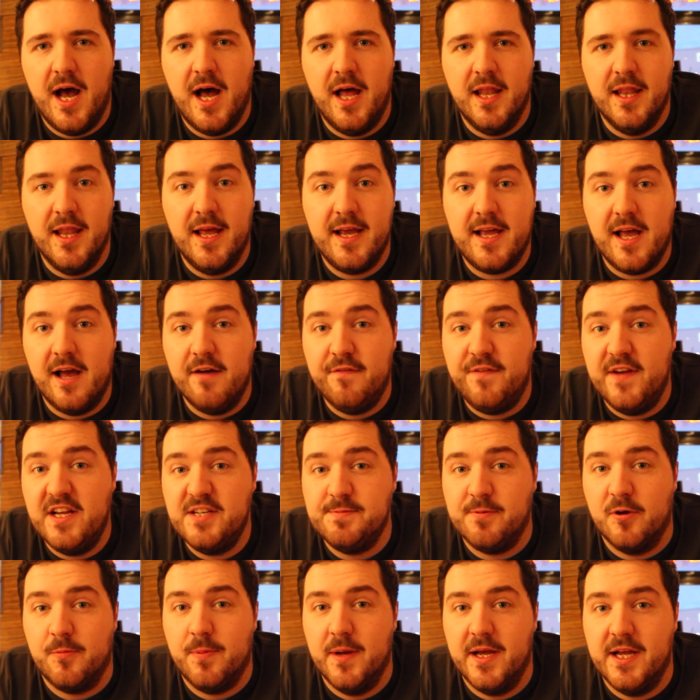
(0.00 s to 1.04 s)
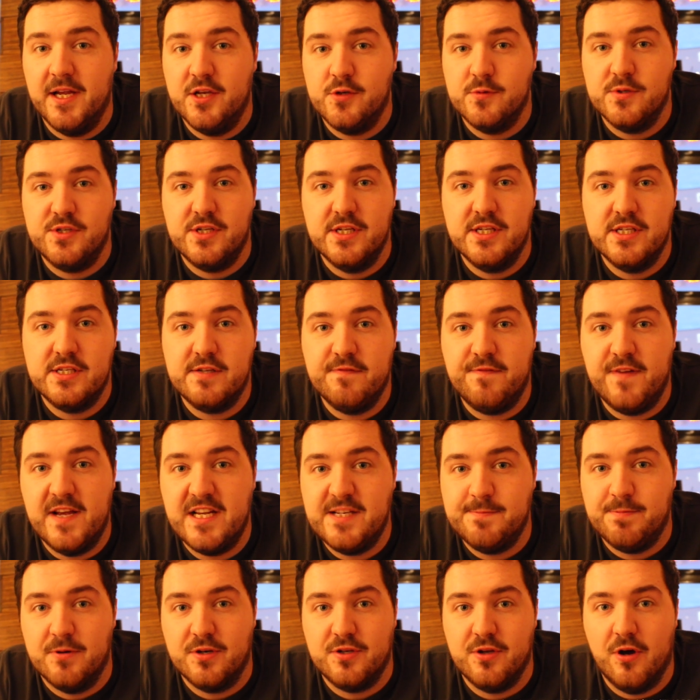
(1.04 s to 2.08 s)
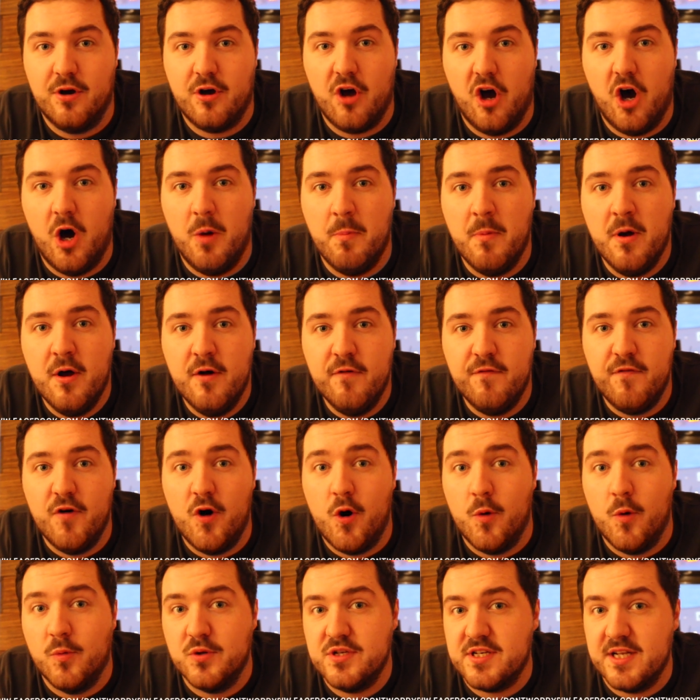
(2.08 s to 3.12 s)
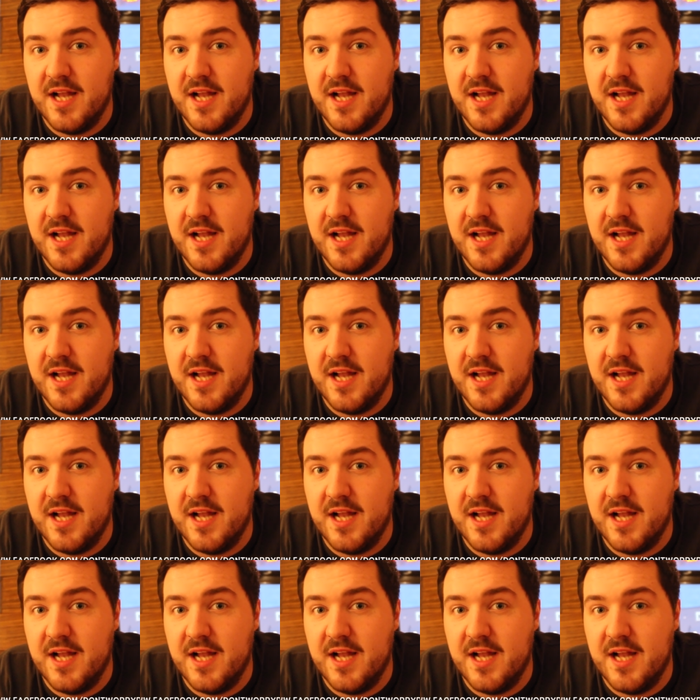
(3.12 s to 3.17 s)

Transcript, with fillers: and like our Facebook page, which is facebook dot com forward